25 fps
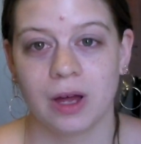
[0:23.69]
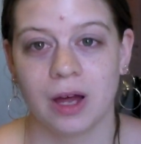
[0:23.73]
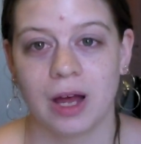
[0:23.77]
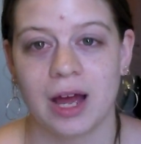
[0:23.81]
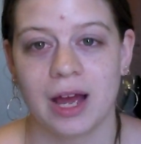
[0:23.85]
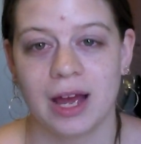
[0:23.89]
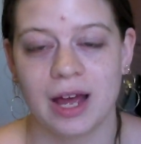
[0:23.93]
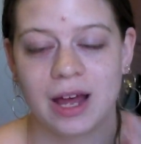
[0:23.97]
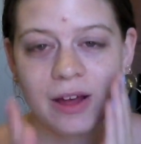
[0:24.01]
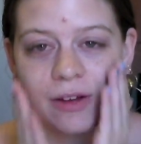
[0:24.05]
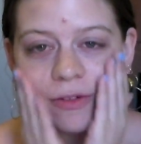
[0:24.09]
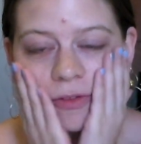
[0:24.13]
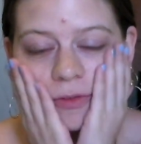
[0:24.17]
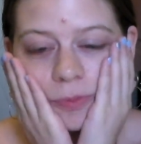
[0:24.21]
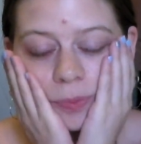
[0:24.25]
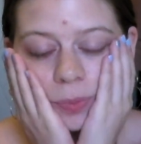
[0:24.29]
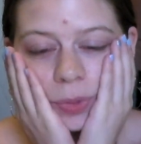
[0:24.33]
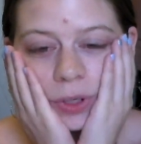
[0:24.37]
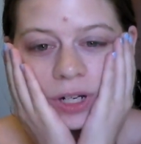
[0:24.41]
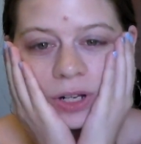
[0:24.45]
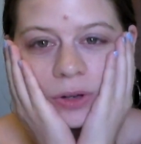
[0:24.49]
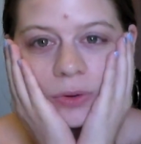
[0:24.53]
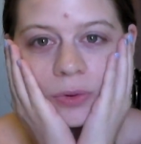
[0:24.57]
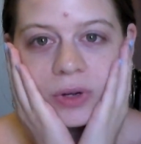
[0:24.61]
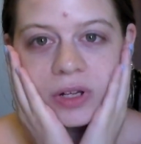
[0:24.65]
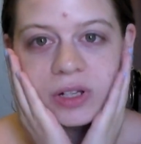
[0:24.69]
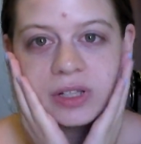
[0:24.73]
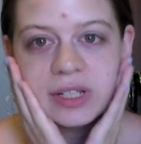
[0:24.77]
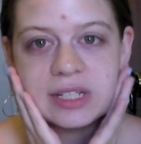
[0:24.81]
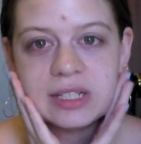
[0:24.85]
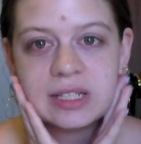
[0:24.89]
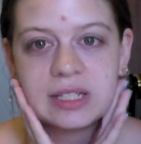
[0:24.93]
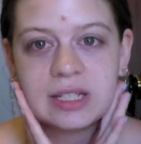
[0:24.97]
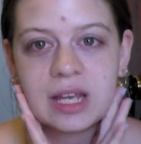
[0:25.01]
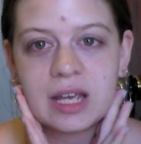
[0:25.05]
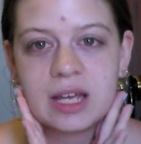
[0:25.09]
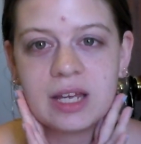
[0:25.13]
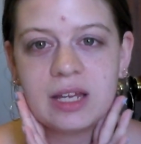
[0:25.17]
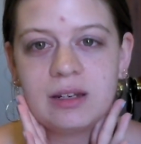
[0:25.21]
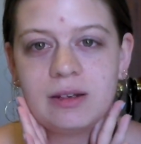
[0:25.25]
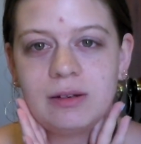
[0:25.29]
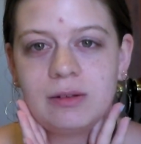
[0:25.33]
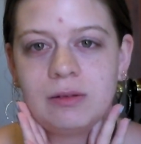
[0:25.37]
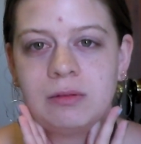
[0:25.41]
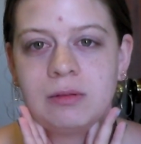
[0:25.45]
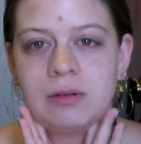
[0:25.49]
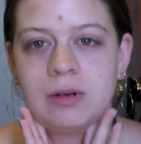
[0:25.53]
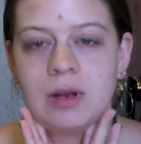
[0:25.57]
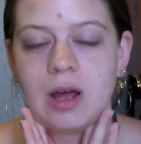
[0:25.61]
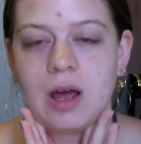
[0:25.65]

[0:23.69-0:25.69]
I have pretty oily skin